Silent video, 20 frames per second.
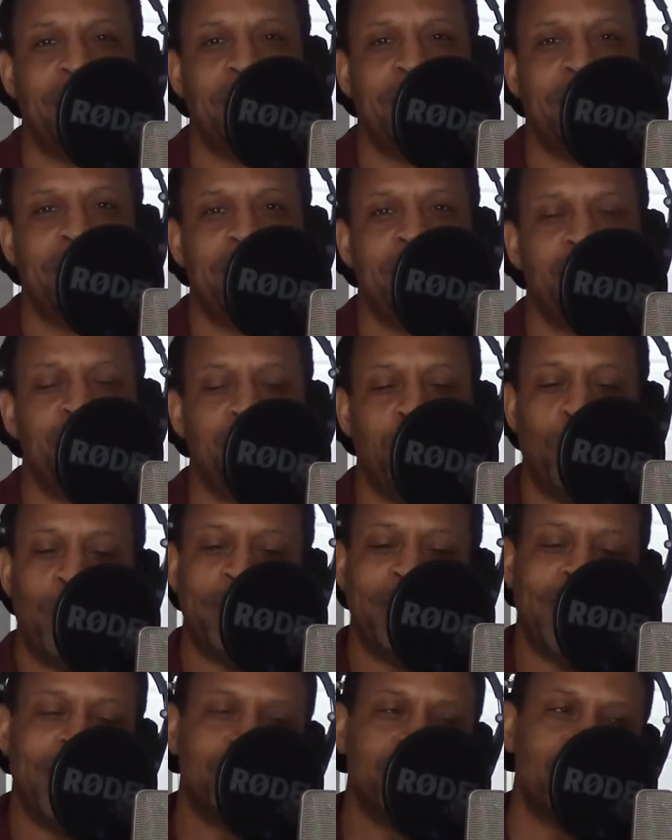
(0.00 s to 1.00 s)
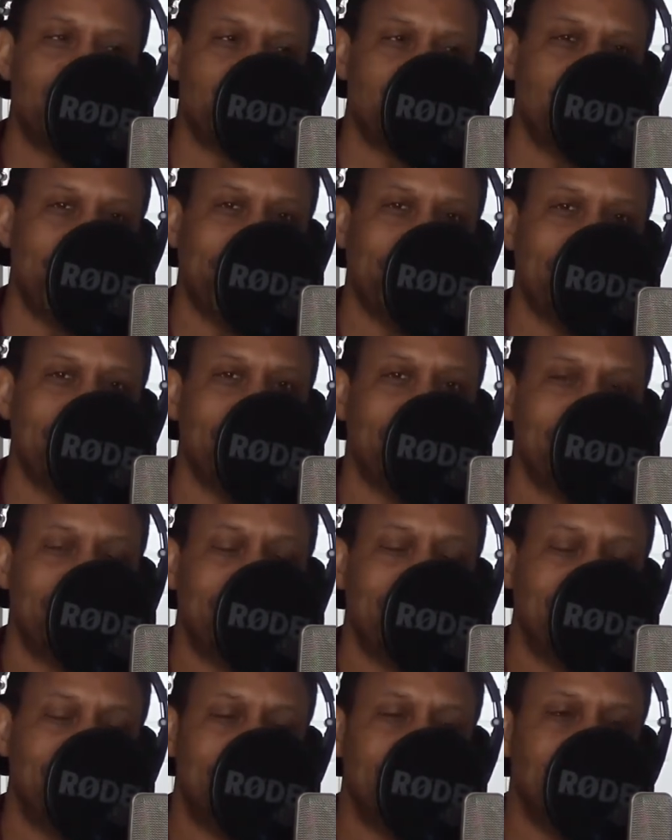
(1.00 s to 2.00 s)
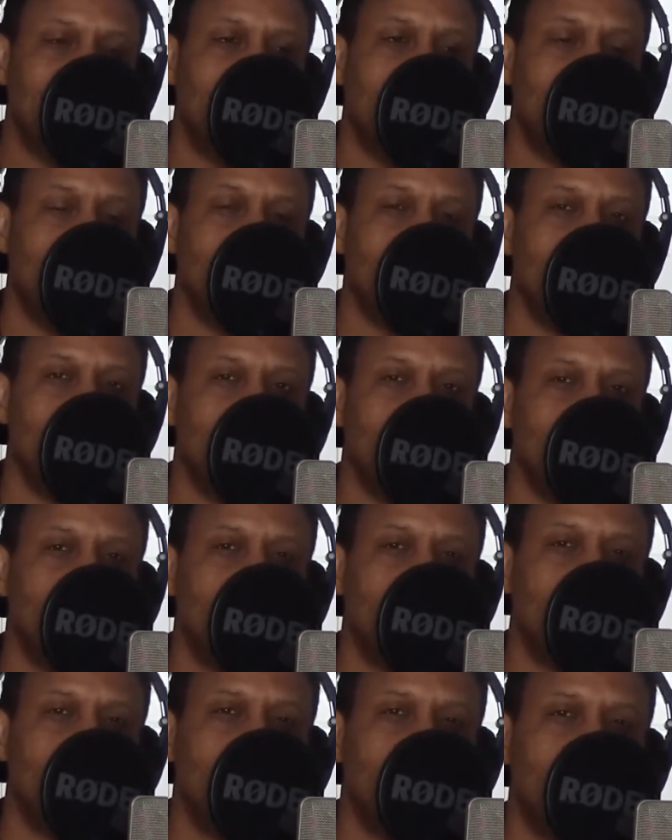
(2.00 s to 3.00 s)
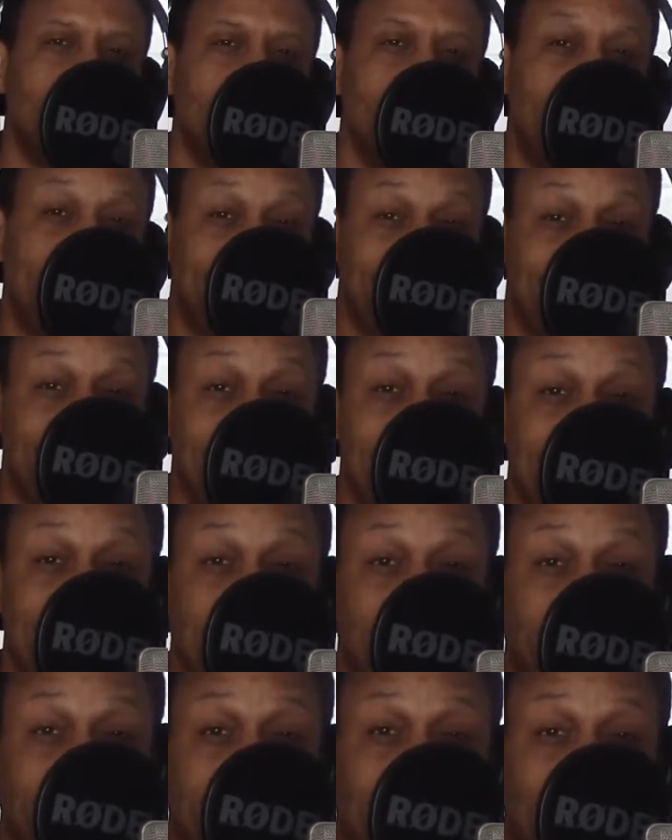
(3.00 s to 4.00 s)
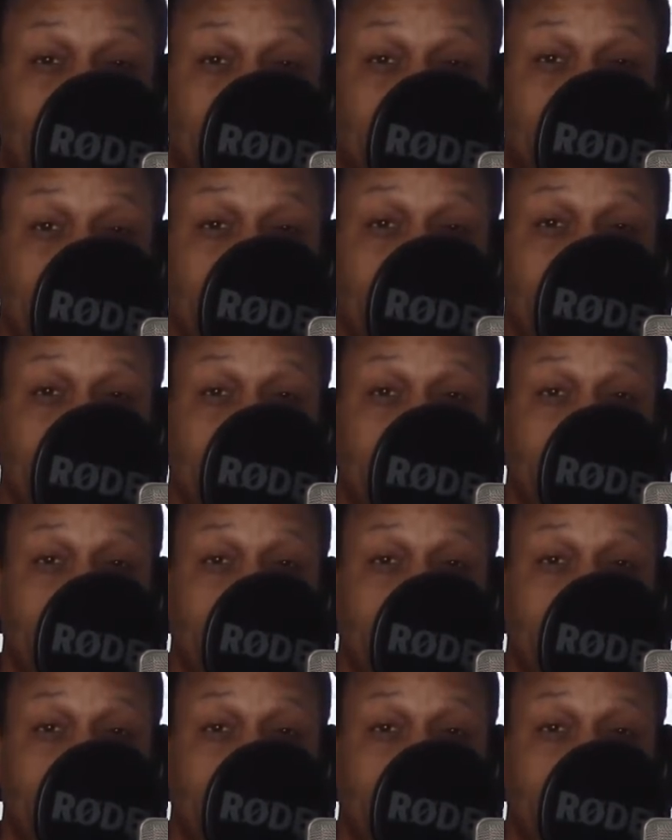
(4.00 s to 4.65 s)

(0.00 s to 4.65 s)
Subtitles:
showing that strict love, that discipline that was needed,